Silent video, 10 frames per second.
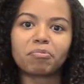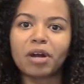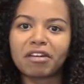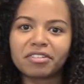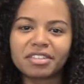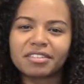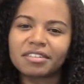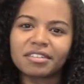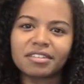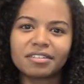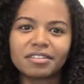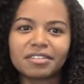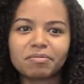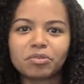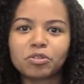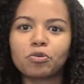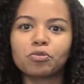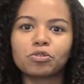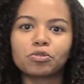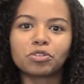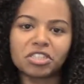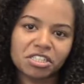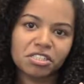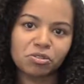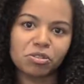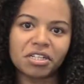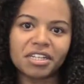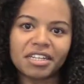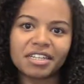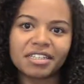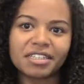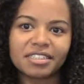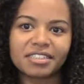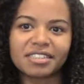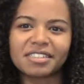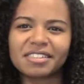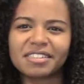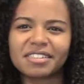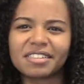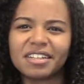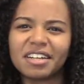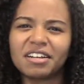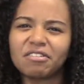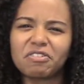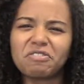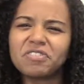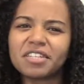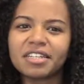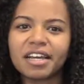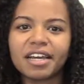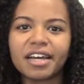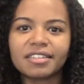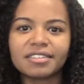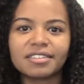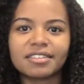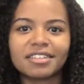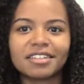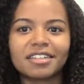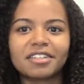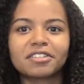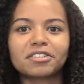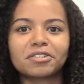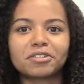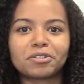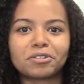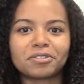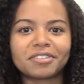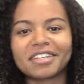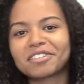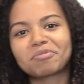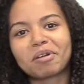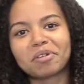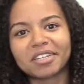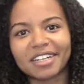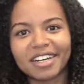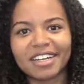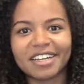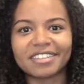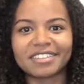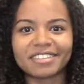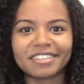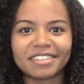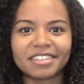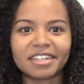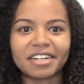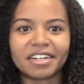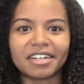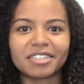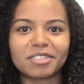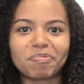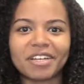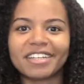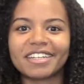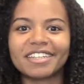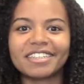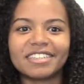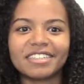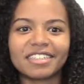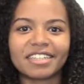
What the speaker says: private school to learn English since 15, I guess. So thanks to my mother, I can speak English.